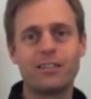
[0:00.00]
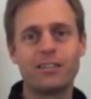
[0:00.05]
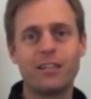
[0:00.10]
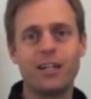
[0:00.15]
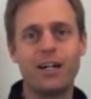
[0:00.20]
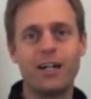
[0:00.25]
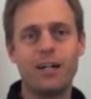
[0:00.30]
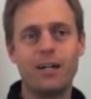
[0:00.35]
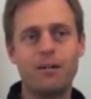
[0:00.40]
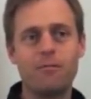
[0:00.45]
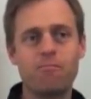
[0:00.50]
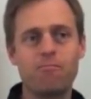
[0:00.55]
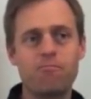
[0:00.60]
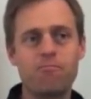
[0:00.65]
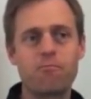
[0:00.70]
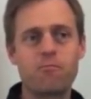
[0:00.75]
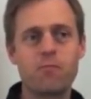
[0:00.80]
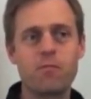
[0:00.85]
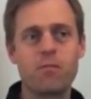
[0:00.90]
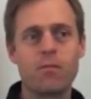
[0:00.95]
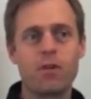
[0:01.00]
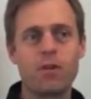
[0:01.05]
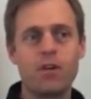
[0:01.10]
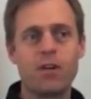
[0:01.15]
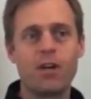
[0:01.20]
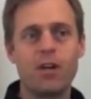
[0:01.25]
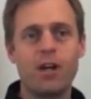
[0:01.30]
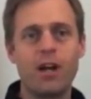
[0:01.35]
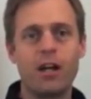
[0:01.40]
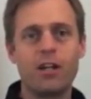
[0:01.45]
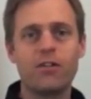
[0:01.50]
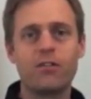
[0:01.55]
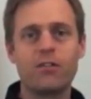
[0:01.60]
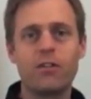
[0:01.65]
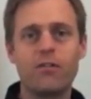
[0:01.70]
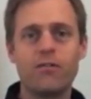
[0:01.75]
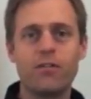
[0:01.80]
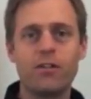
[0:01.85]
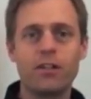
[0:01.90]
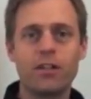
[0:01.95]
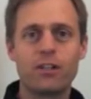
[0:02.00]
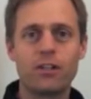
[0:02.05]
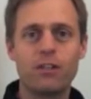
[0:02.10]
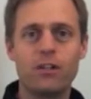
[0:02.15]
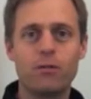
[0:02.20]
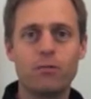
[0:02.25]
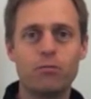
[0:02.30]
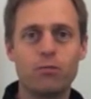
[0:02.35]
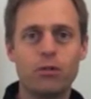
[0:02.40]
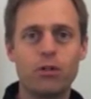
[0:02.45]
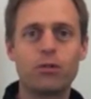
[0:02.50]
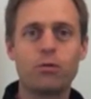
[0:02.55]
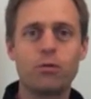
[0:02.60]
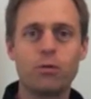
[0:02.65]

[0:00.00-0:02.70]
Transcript: I just didn't feel like the book